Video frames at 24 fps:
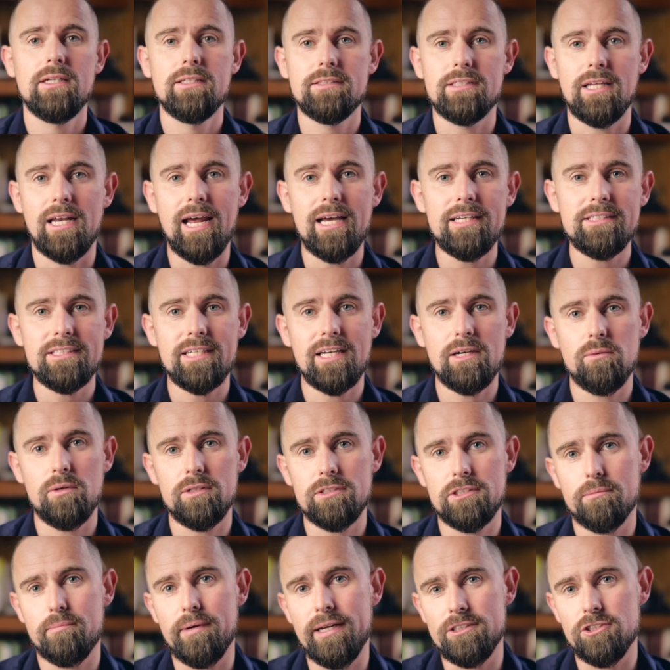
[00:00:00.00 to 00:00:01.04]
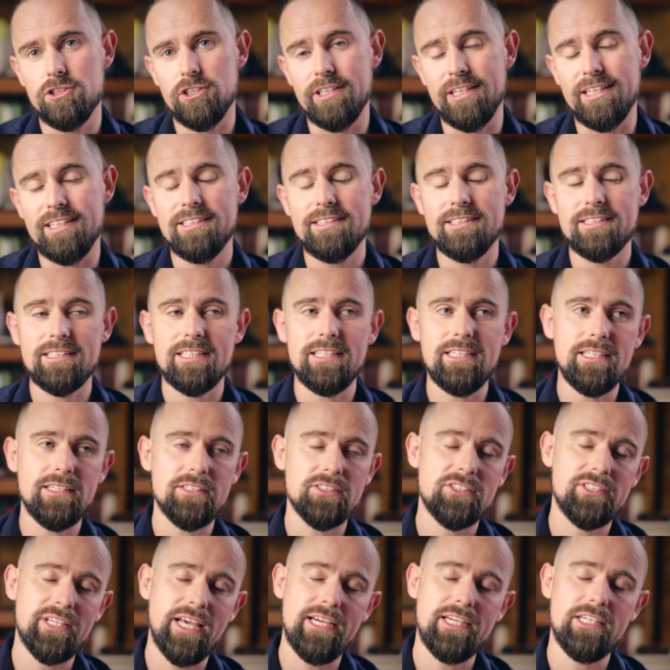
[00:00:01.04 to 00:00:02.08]
The last thing I want to mention is the
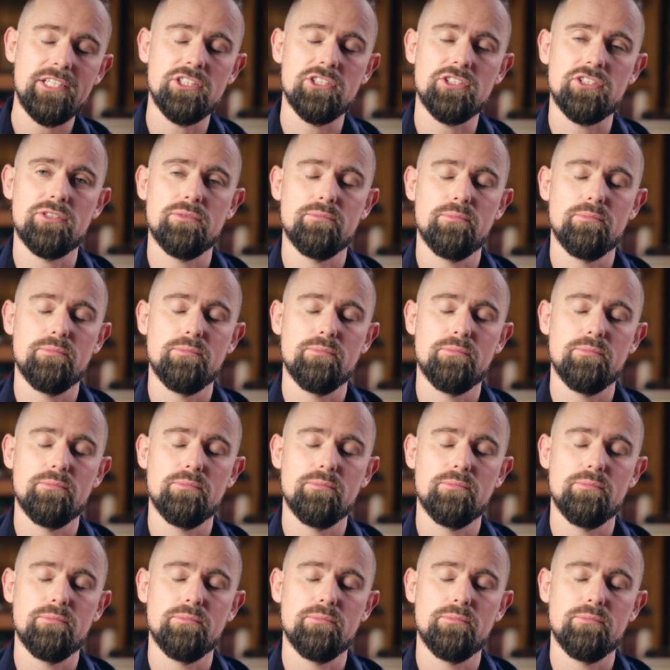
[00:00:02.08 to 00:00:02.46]
second